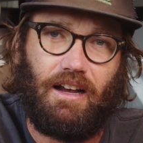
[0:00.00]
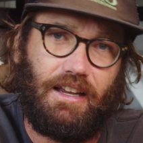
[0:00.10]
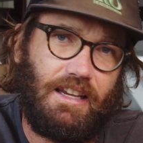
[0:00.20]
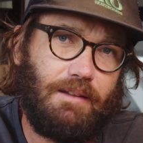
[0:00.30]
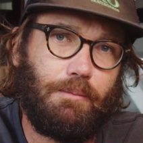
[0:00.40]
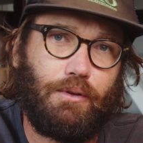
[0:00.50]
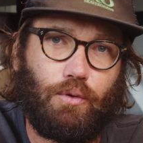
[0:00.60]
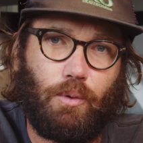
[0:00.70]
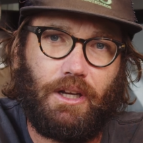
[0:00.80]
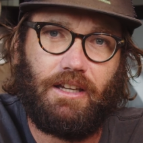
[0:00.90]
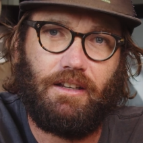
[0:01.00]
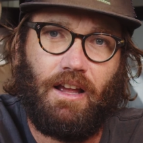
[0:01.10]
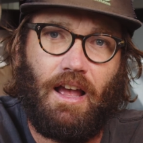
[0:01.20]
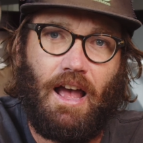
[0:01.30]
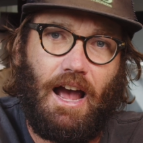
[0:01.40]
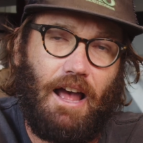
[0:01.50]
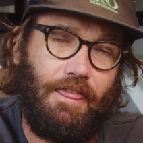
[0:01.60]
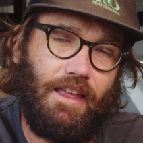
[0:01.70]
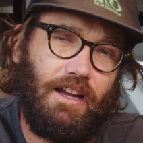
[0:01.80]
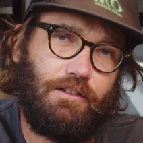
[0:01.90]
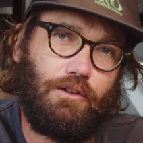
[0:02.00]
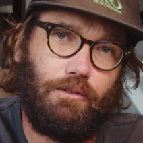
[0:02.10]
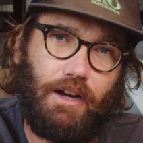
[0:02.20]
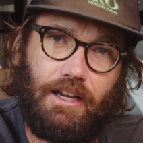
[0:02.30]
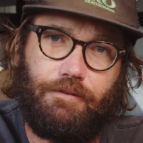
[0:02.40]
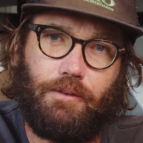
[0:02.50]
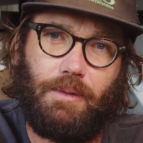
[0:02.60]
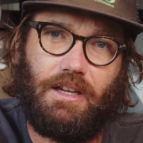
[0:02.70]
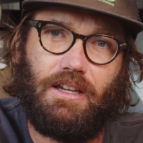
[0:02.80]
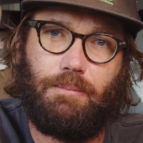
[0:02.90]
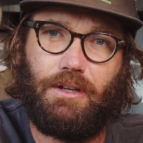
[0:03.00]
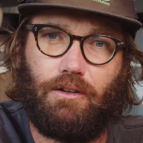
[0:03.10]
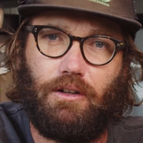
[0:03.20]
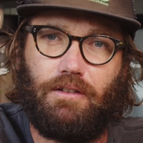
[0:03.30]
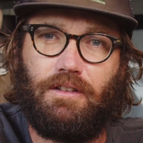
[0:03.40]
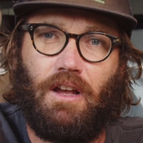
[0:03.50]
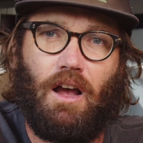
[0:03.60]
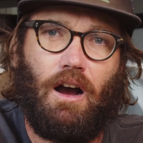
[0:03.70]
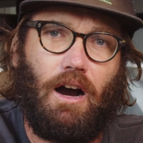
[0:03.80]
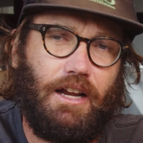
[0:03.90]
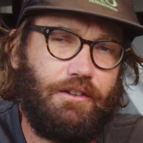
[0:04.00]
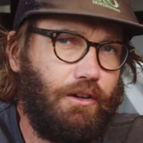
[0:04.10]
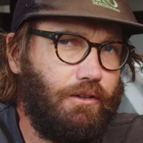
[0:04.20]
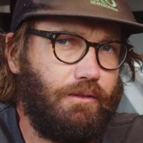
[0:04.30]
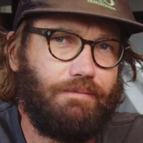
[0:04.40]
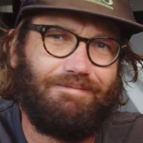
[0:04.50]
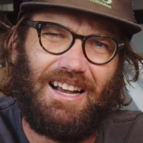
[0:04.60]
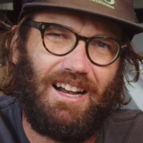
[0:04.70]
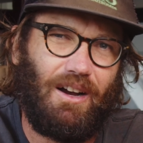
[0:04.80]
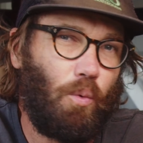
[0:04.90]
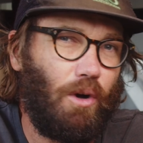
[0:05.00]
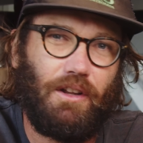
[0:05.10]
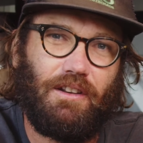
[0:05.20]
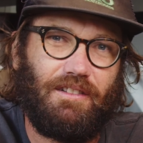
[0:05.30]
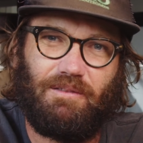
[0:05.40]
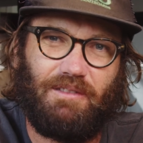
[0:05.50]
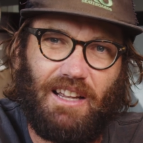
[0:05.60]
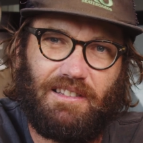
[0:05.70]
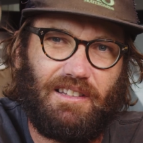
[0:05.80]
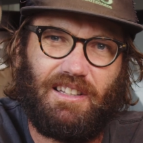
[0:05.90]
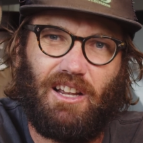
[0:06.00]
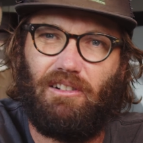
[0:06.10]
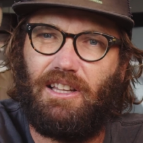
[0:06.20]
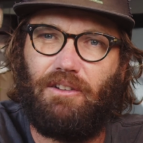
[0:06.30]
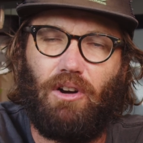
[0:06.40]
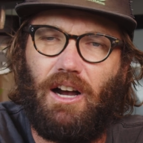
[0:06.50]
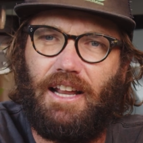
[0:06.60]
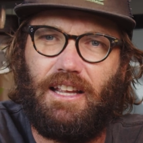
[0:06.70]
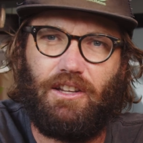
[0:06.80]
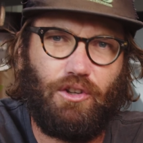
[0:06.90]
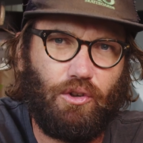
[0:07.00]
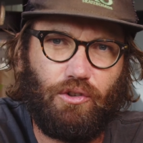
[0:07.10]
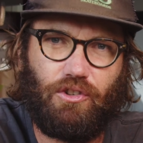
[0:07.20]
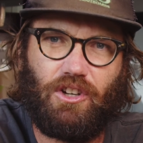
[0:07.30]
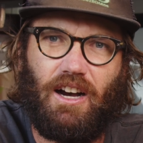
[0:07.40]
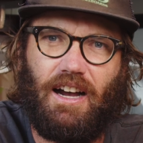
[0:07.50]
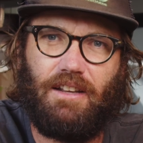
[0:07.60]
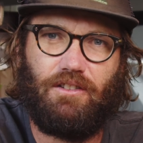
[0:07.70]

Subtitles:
in between, and that's great for me because I don't want to necessarily ride a huge kite